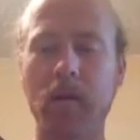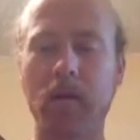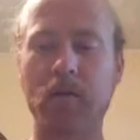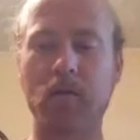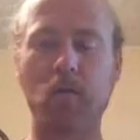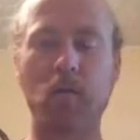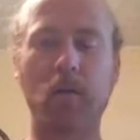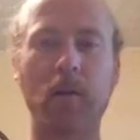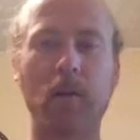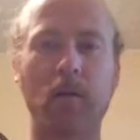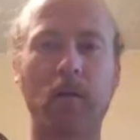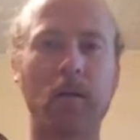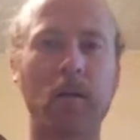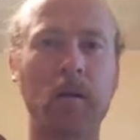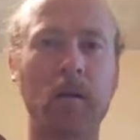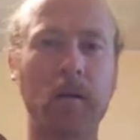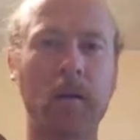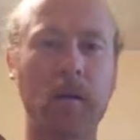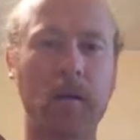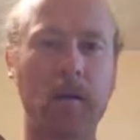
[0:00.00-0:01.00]
as well
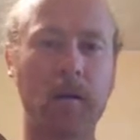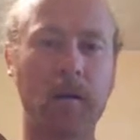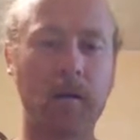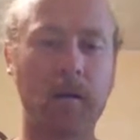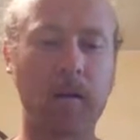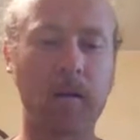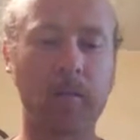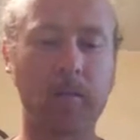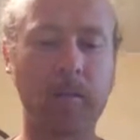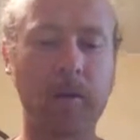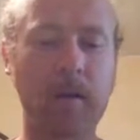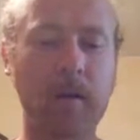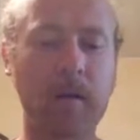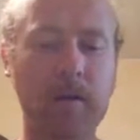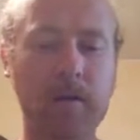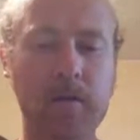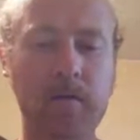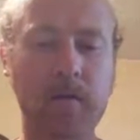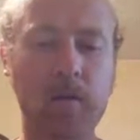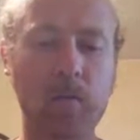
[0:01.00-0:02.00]
um,
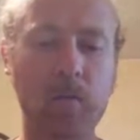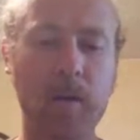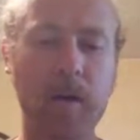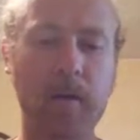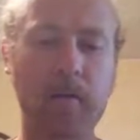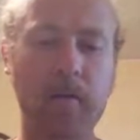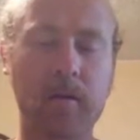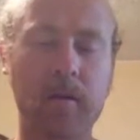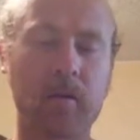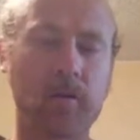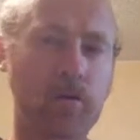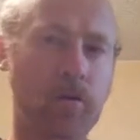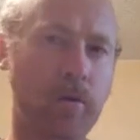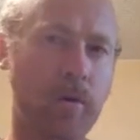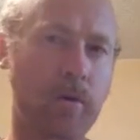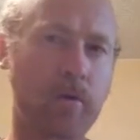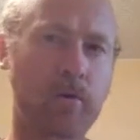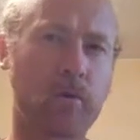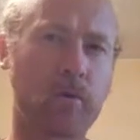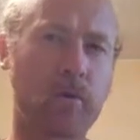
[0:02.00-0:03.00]
because of the way that the
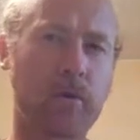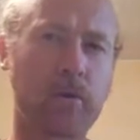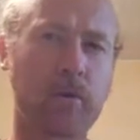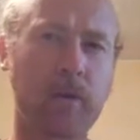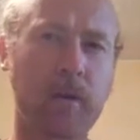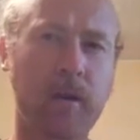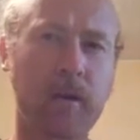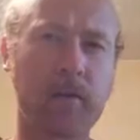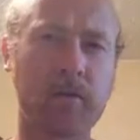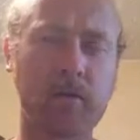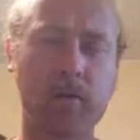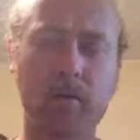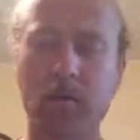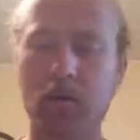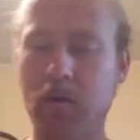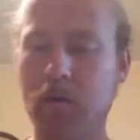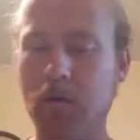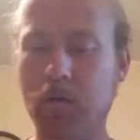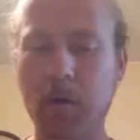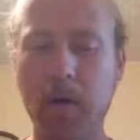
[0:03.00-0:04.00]
structure of the tree is. There's,
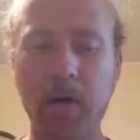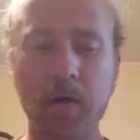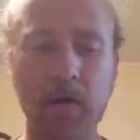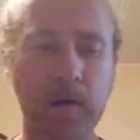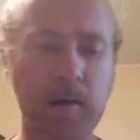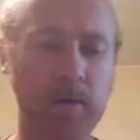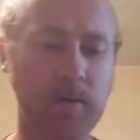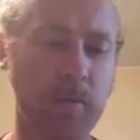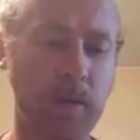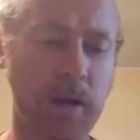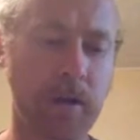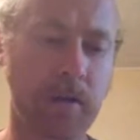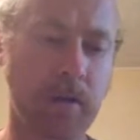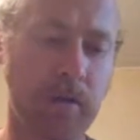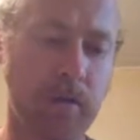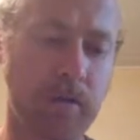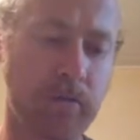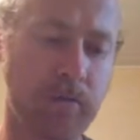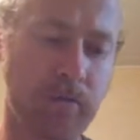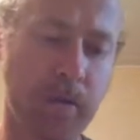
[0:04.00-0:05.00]
there's many things that we can
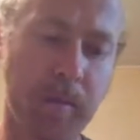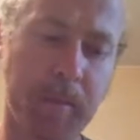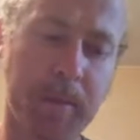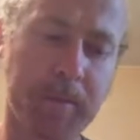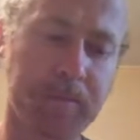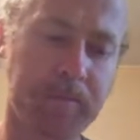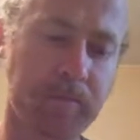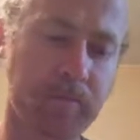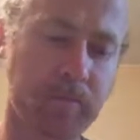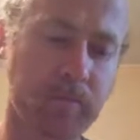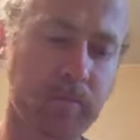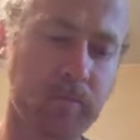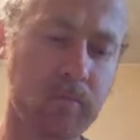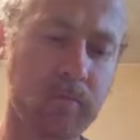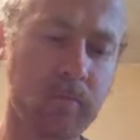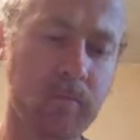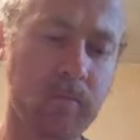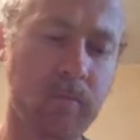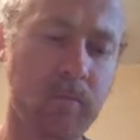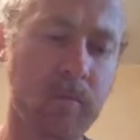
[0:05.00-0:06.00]
learn from it.
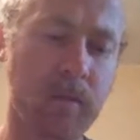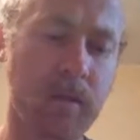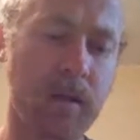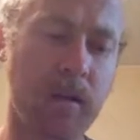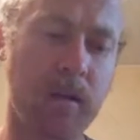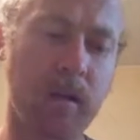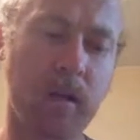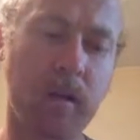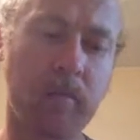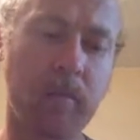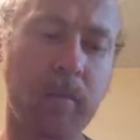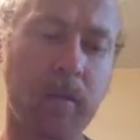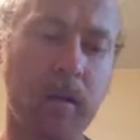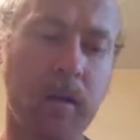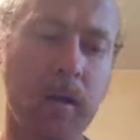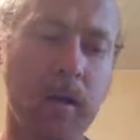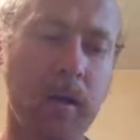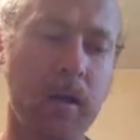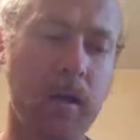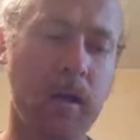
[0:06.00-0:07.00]
Um,
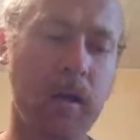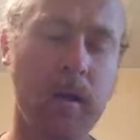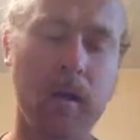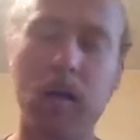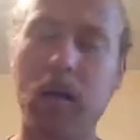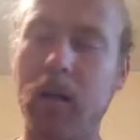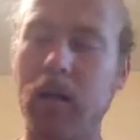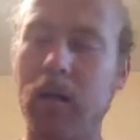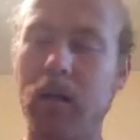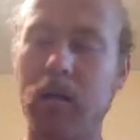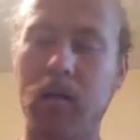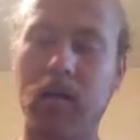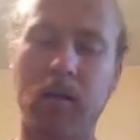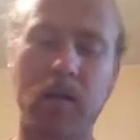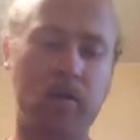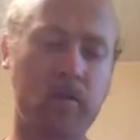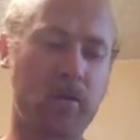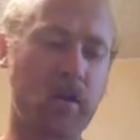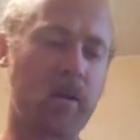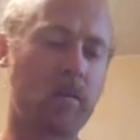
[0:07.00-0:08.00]
in uh,
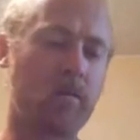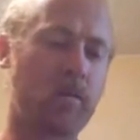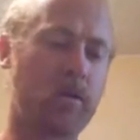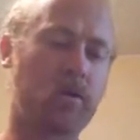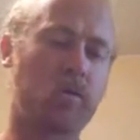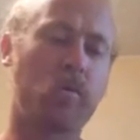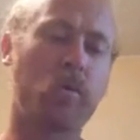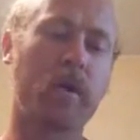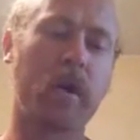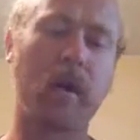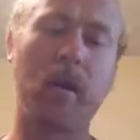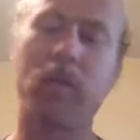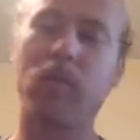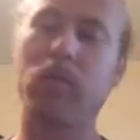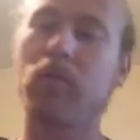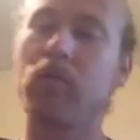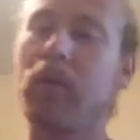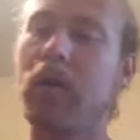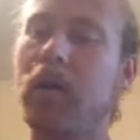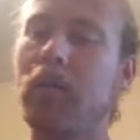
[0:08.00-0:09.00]
Psalm
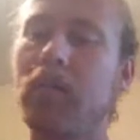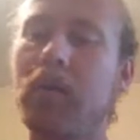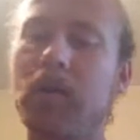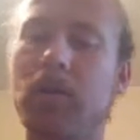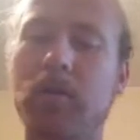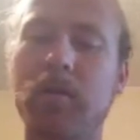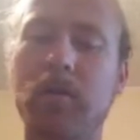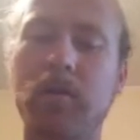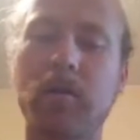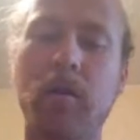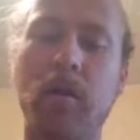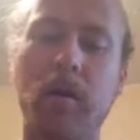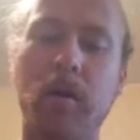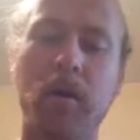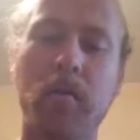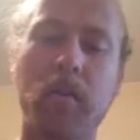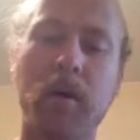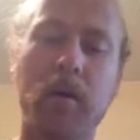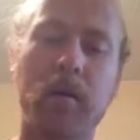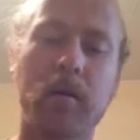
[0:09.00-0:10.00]
128.3 it mentions
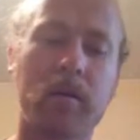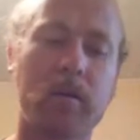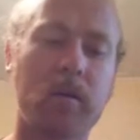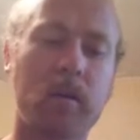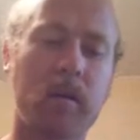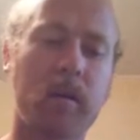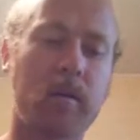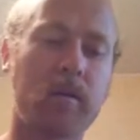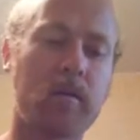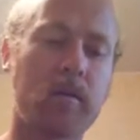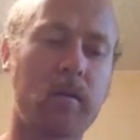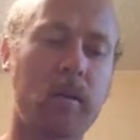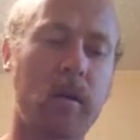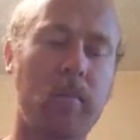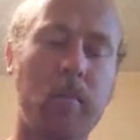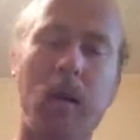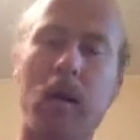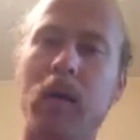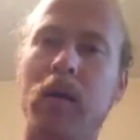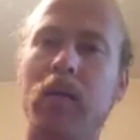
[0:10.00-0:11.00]
talking about uh, a
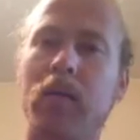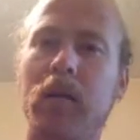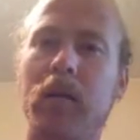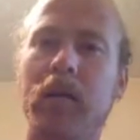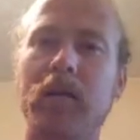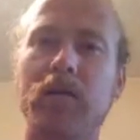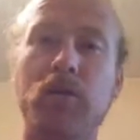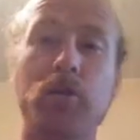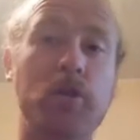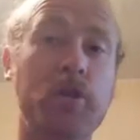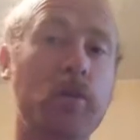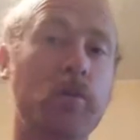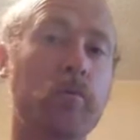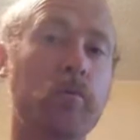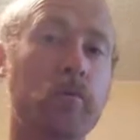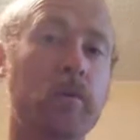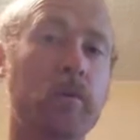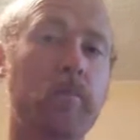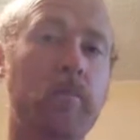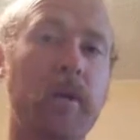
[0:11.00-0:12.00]
man, let his
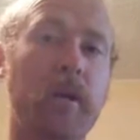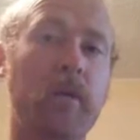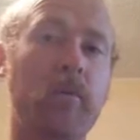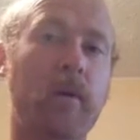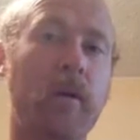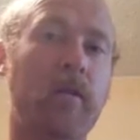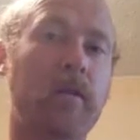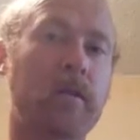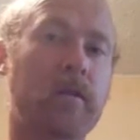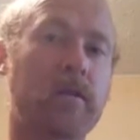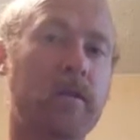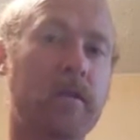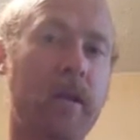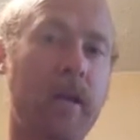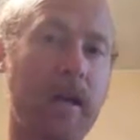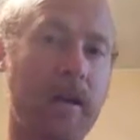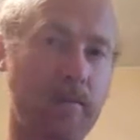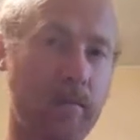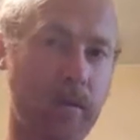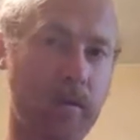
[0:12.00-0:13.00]
children be around his
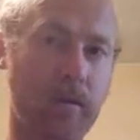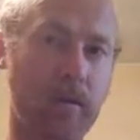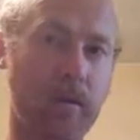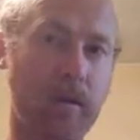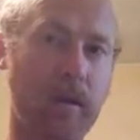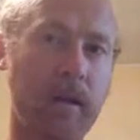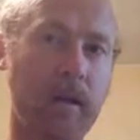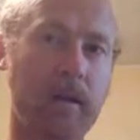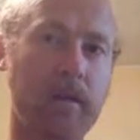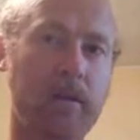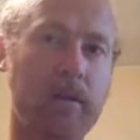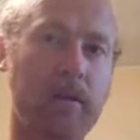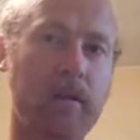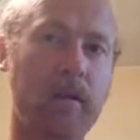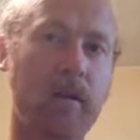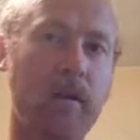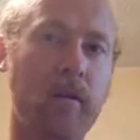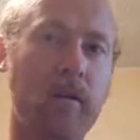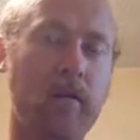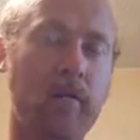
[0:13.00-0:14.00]
table as
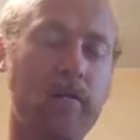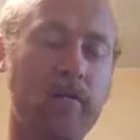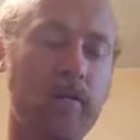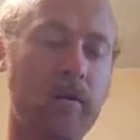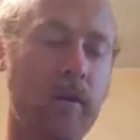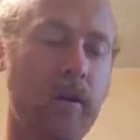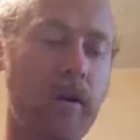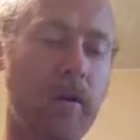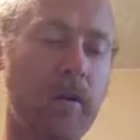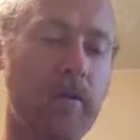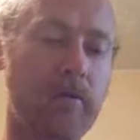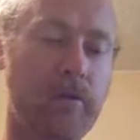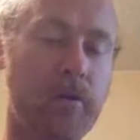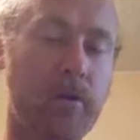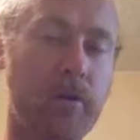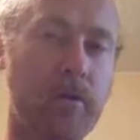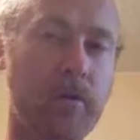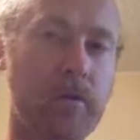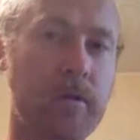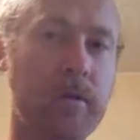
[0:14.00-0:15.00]
the olive, olive
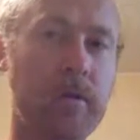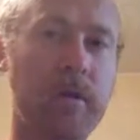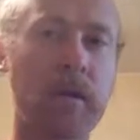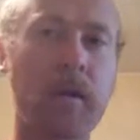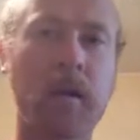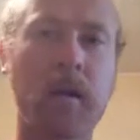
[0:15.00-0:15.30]
shoots.